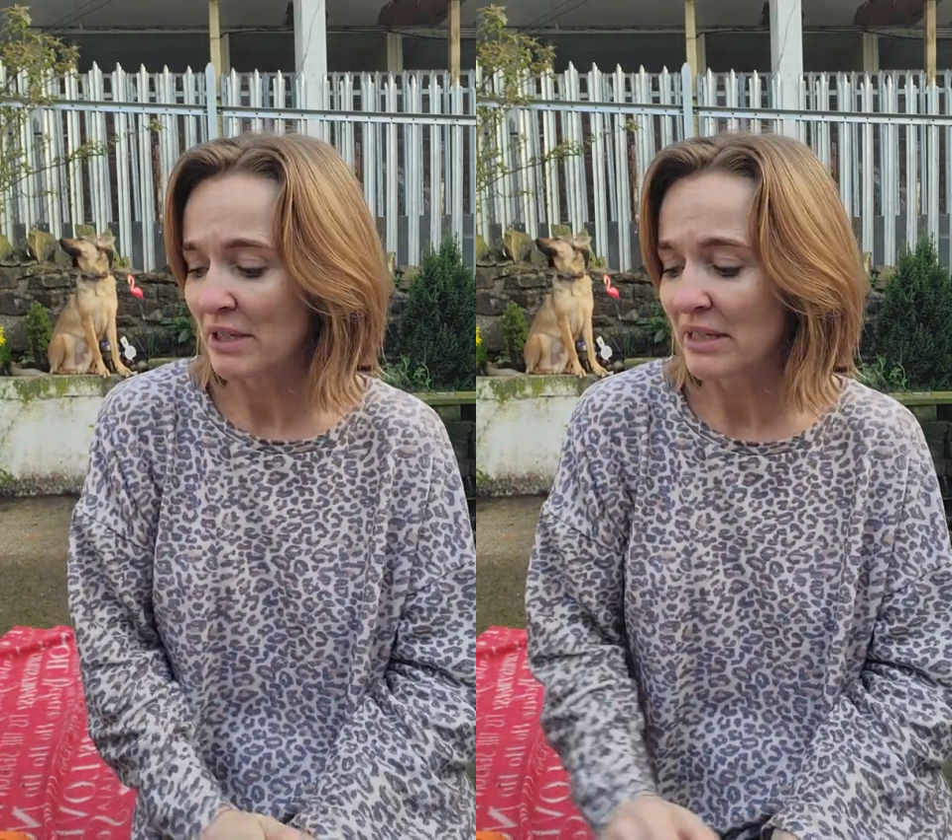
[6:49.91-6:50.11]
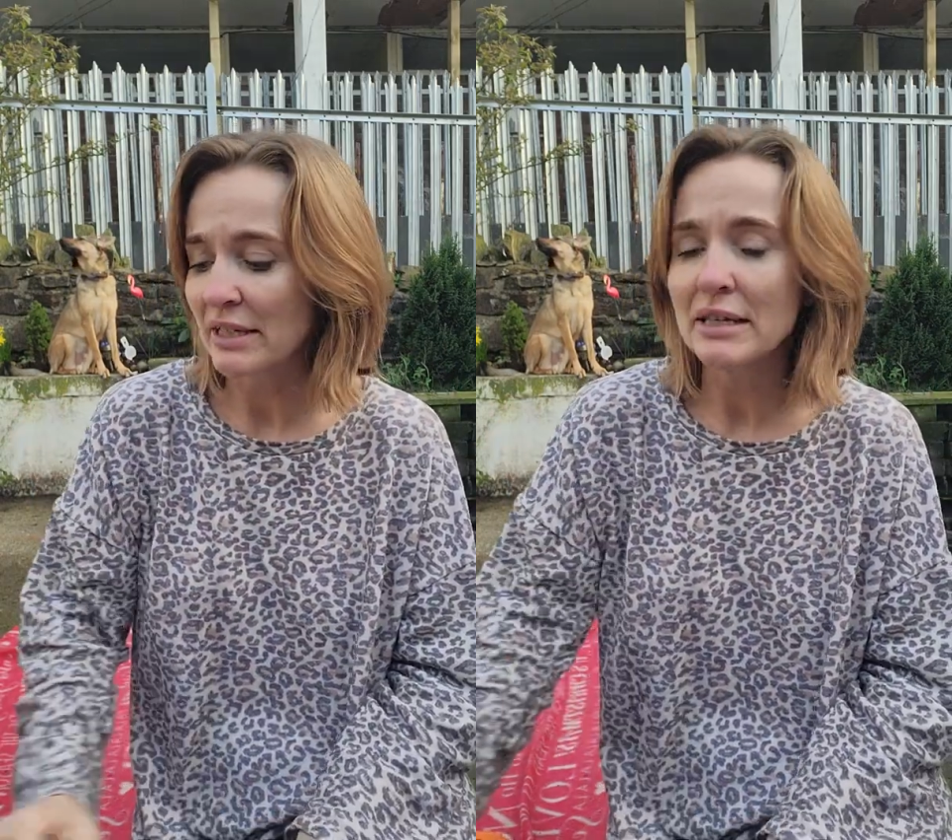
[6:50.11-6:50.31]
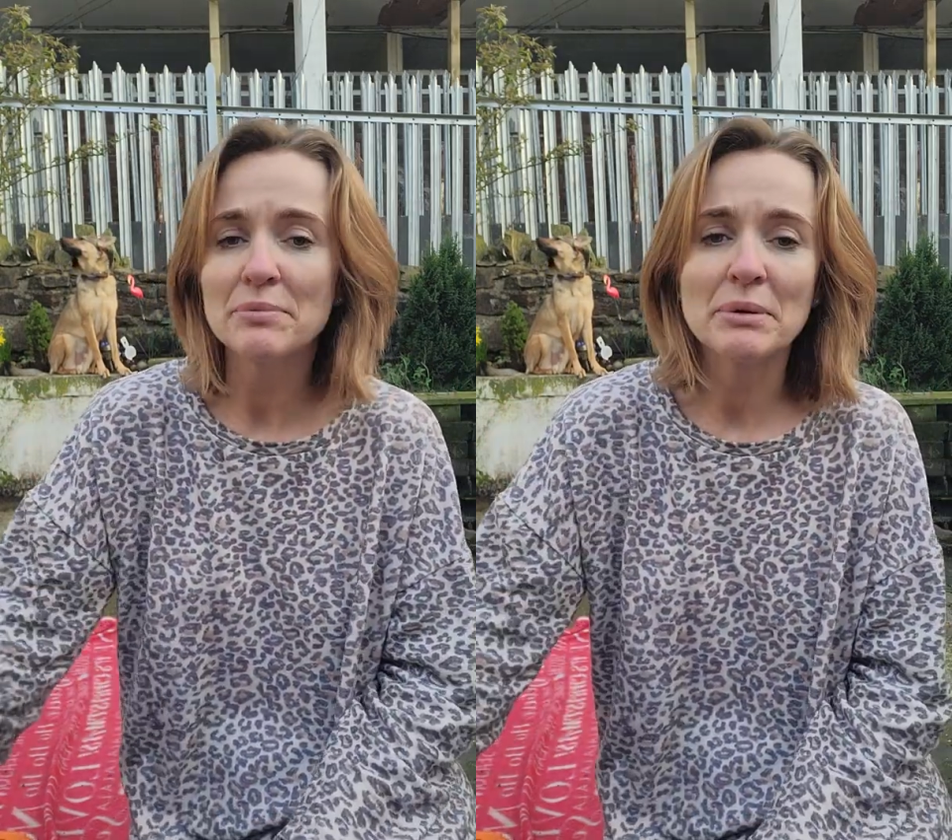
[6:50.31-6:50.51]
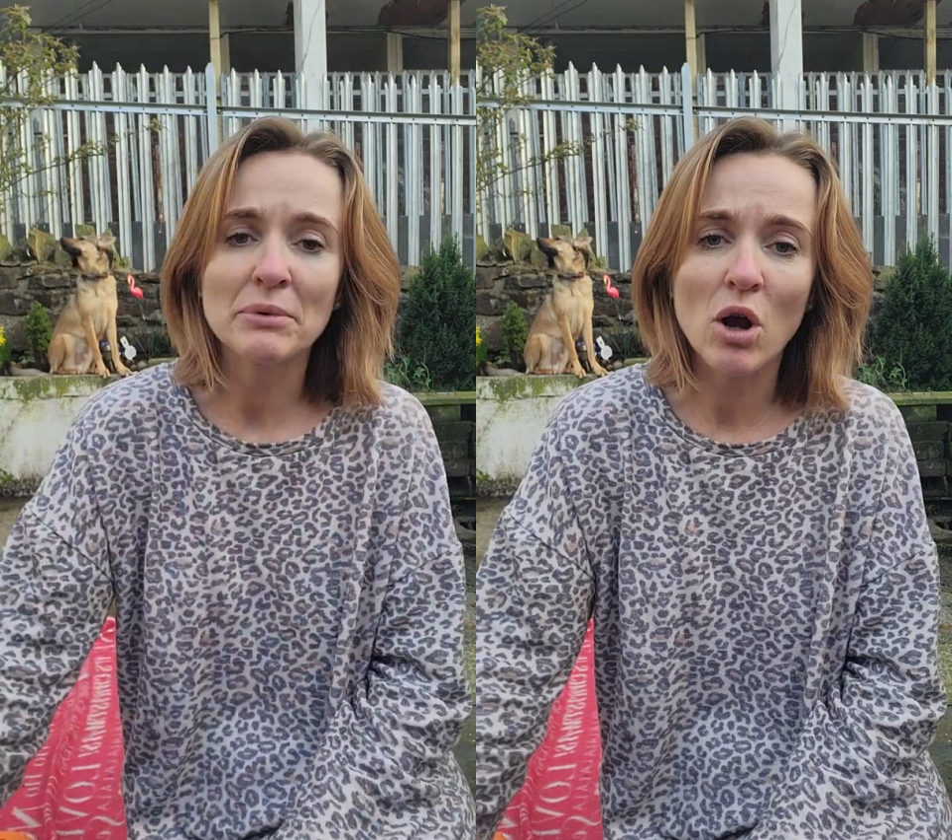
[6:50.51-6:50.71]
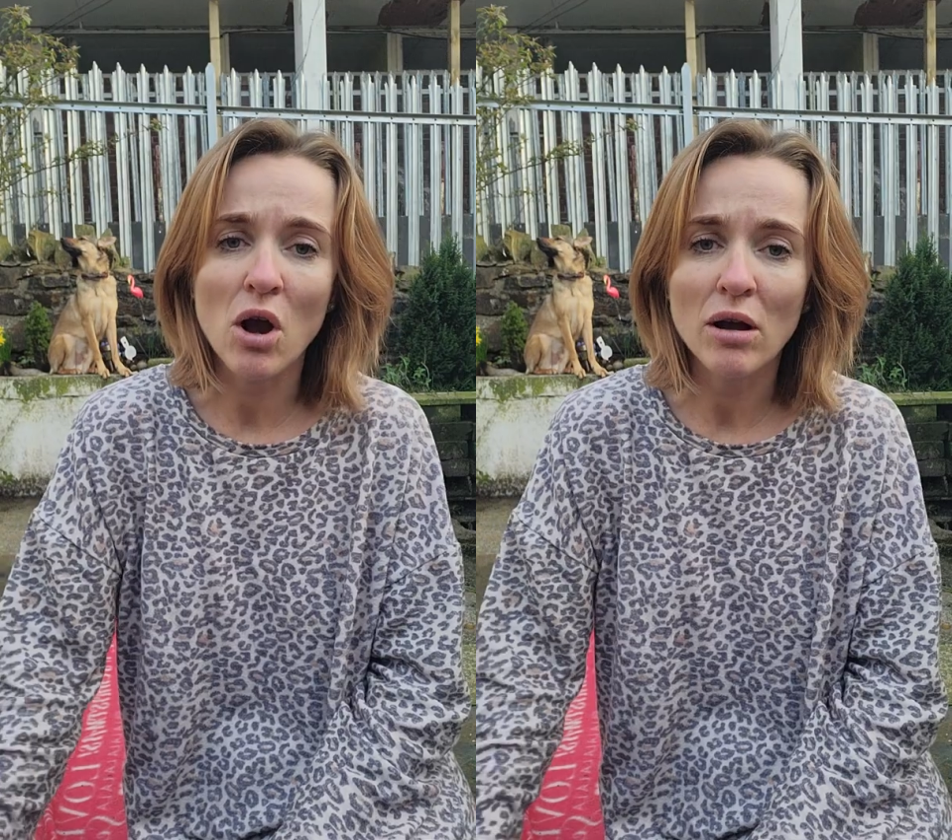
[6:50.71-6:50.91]
I think, keep him
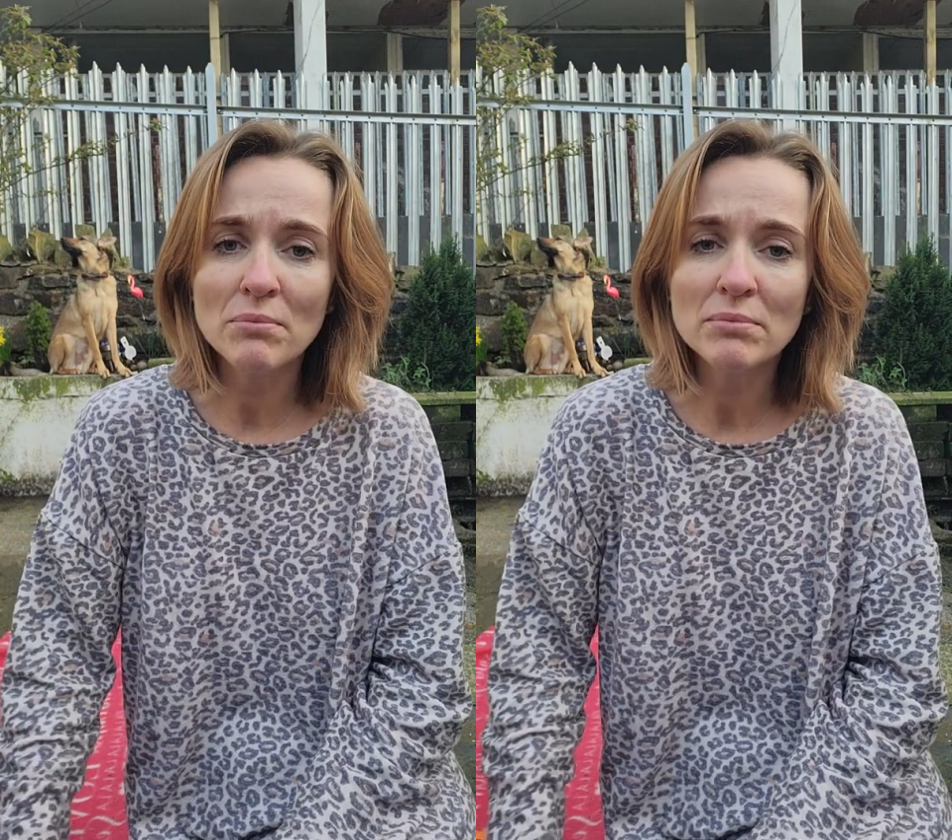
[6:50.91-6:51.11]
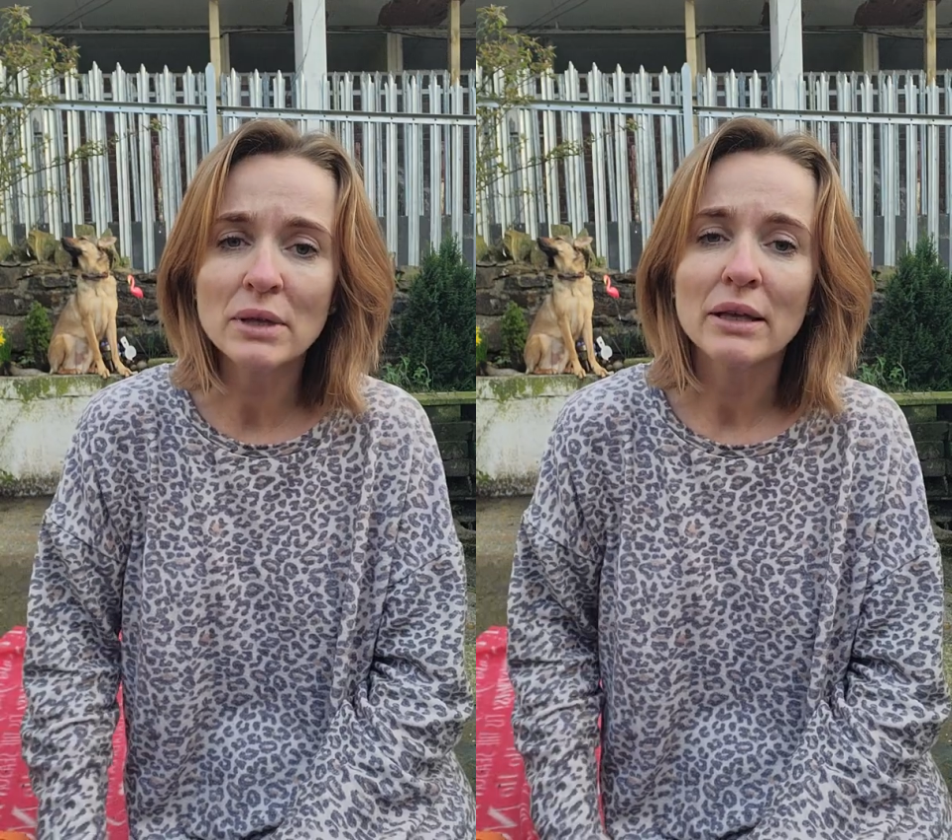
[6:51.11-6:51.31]
calm.